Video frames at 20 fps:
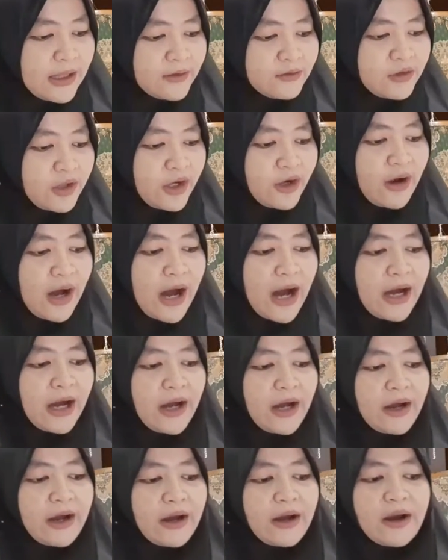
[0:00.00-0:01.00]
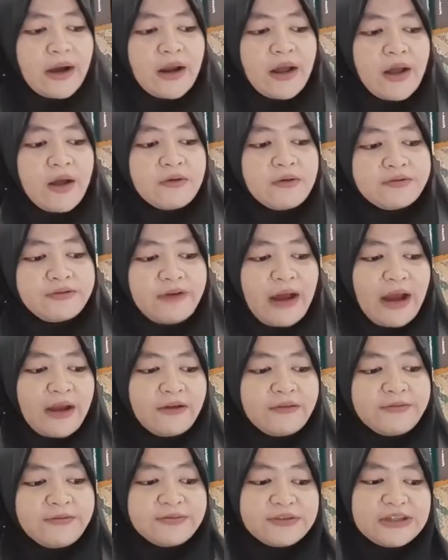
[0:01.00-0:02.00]
there are
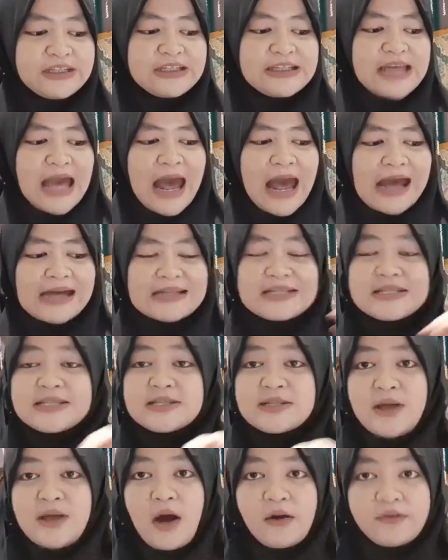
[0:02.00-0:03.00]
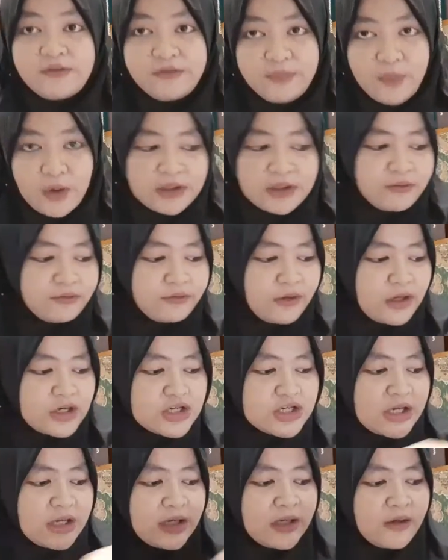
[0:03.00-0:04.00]
5 T's of
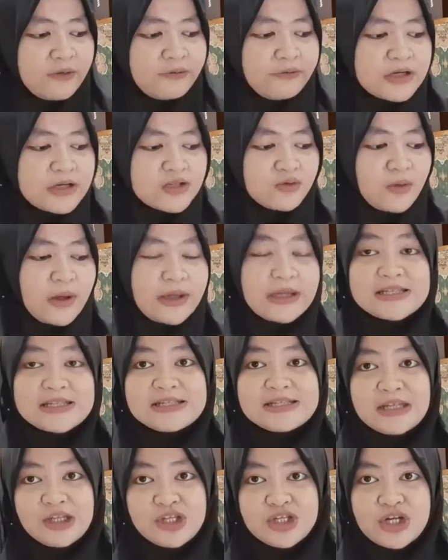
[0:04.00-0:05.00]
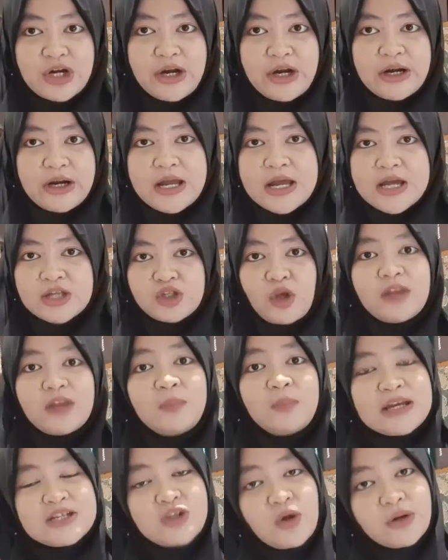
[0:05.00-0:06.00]
motivation. The first one is teacher. So it's
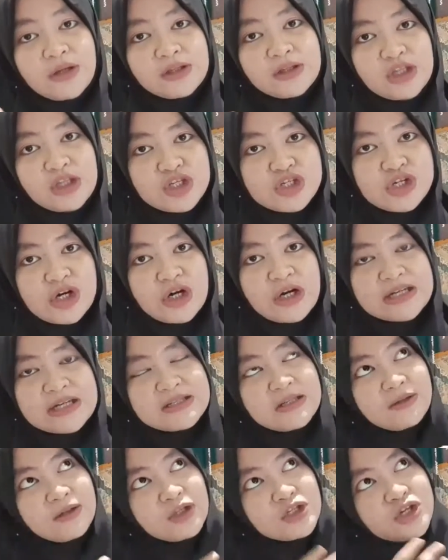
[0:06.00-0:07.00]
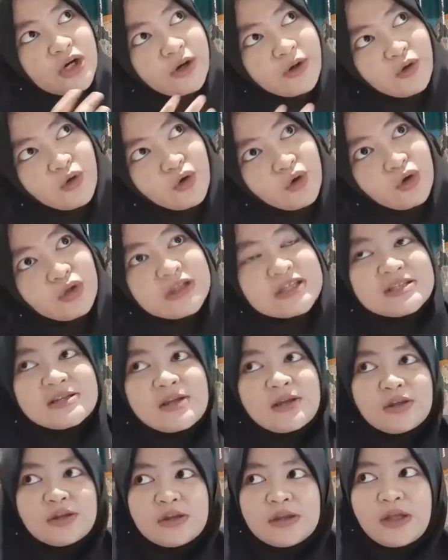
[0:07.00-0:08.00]
based on the teacher. Is the teacher good? Is
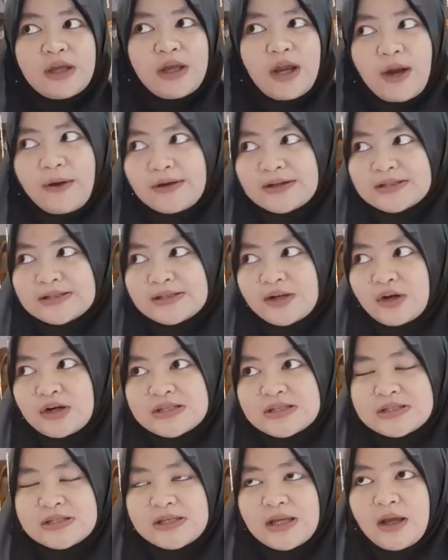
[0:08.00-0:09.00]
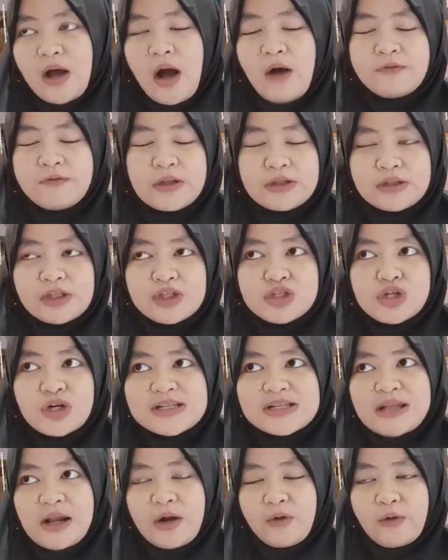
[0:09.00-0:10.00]
the characteristic of the teacher
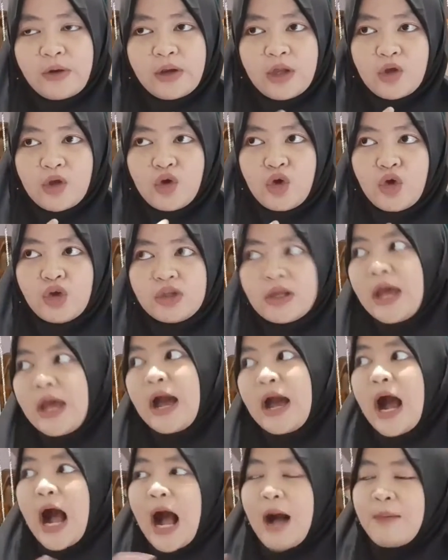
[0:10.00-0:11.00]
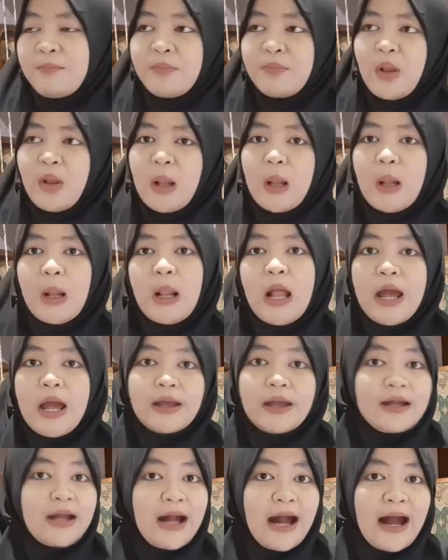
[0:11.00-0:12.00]
is already good, humble,
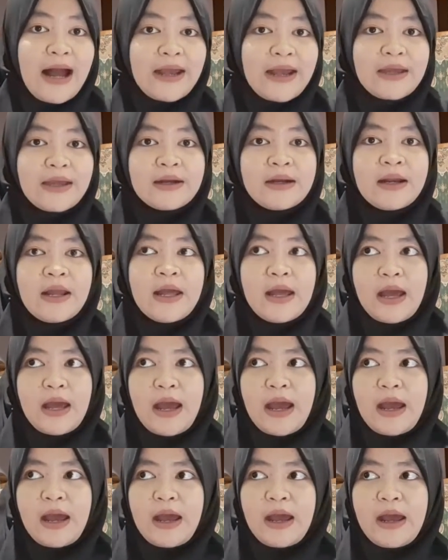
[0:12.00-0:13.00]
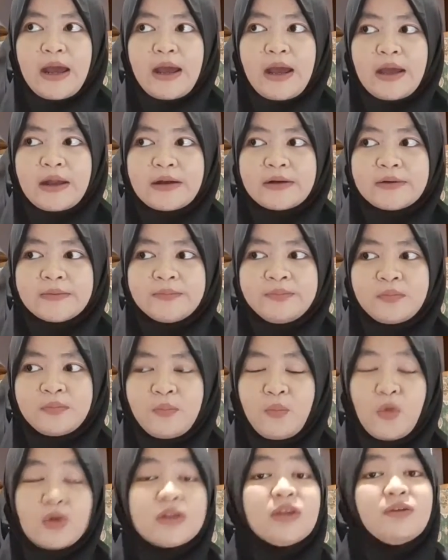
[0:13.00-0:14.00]
kind, and
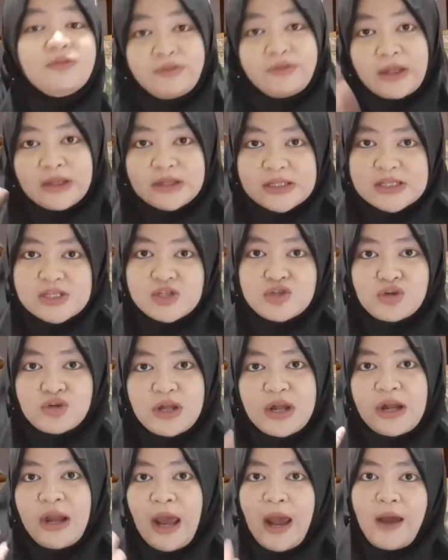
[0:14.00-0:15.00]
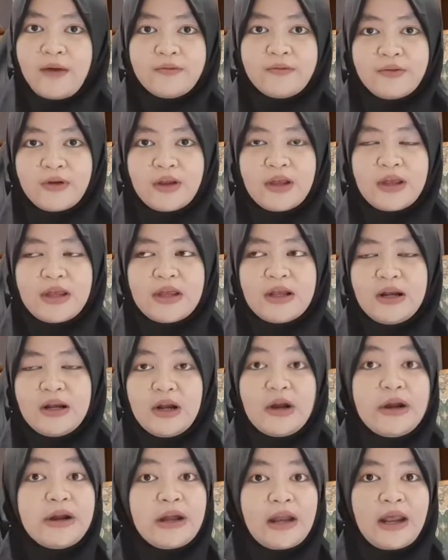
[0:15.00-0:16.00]
motivate the student every
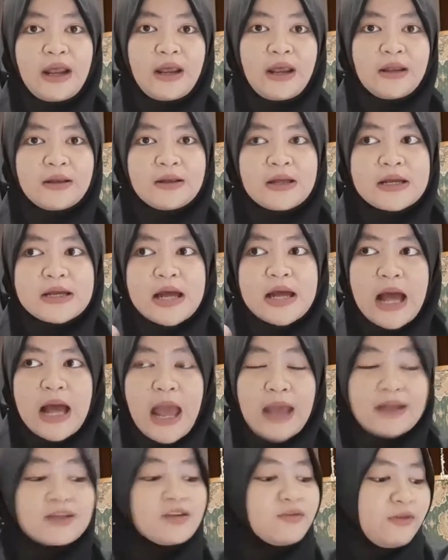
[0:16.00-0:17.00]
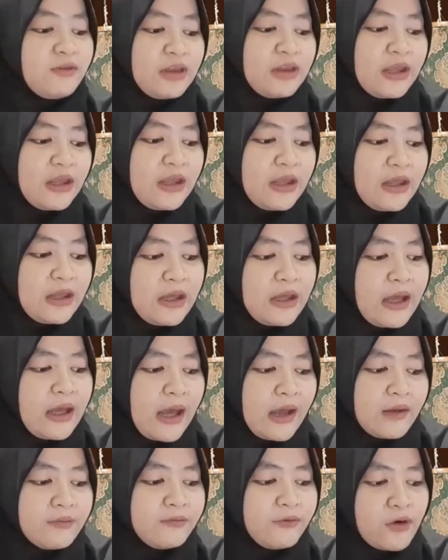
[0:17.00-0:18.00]
learning activity.
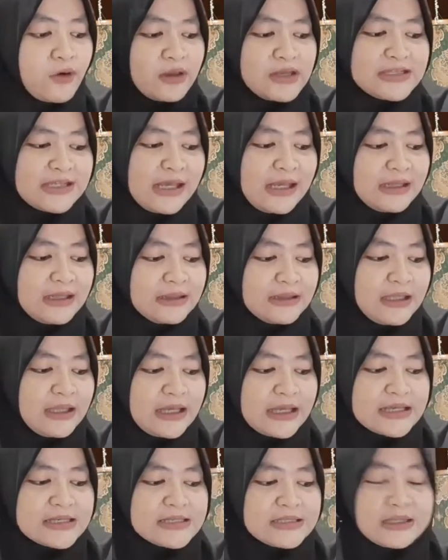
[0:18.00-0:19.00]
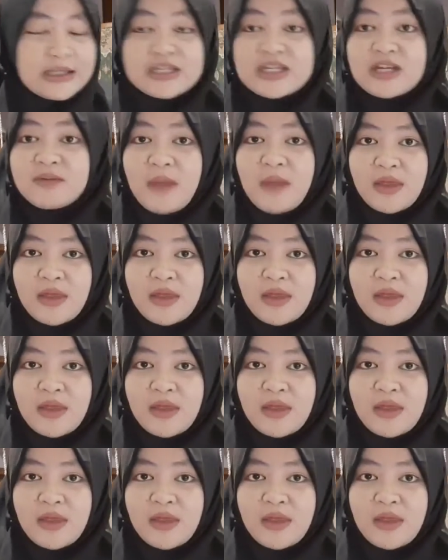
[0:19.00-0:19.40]
And for the second T is teaching